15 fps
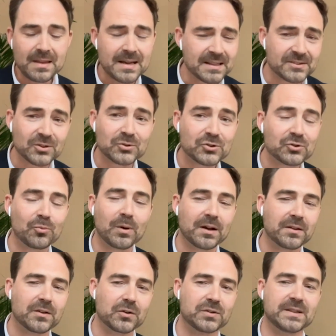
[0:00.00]
it's also one
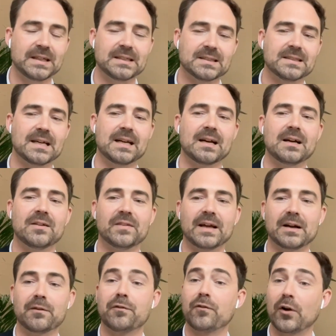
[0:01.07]
of those things that
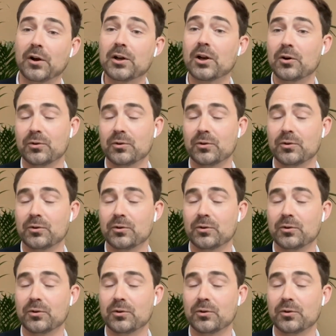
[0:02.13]
are front